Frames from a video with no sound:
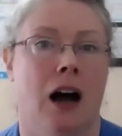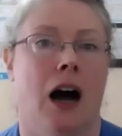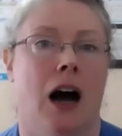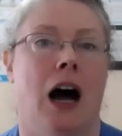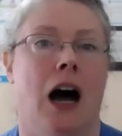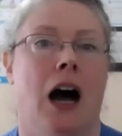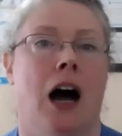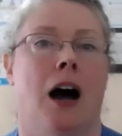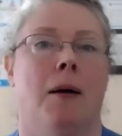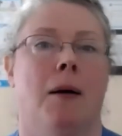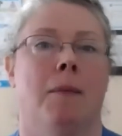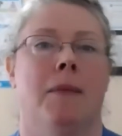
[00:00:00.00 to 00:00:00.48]

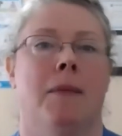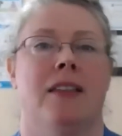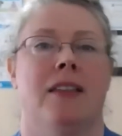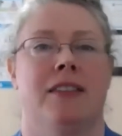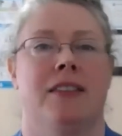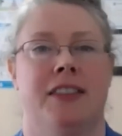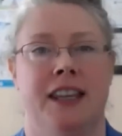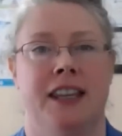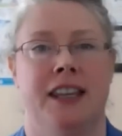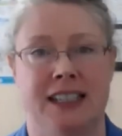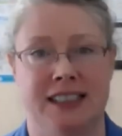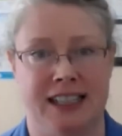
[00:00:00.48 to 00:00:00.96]
Um,
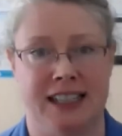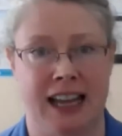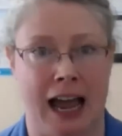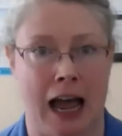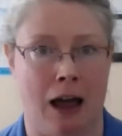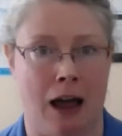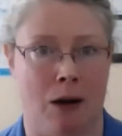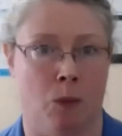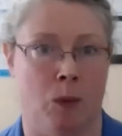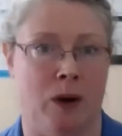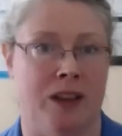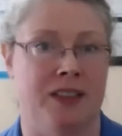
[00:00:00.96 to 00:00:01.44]
this
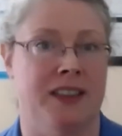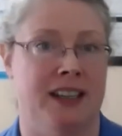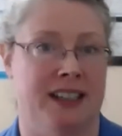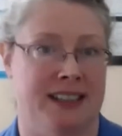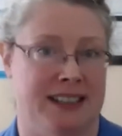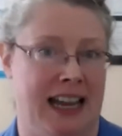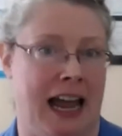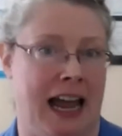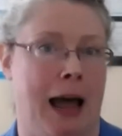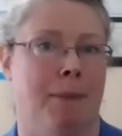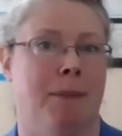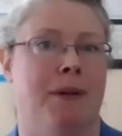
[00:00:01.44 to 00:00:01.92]
when this
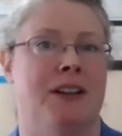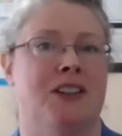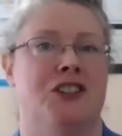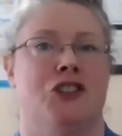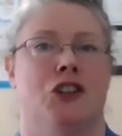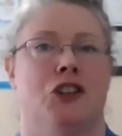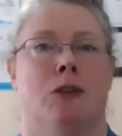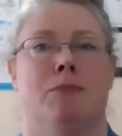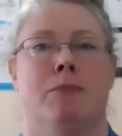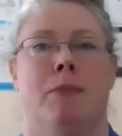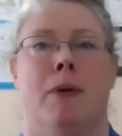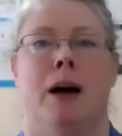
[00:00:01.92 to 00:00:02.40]
happens,
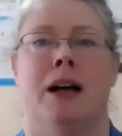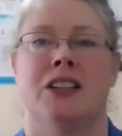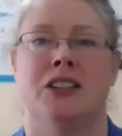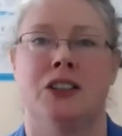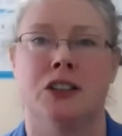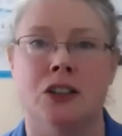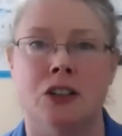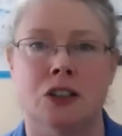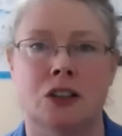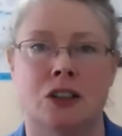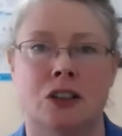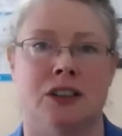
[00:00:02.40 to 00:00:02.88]
your
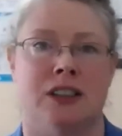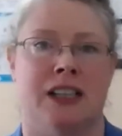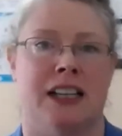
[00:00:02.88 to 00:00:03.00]
muscles,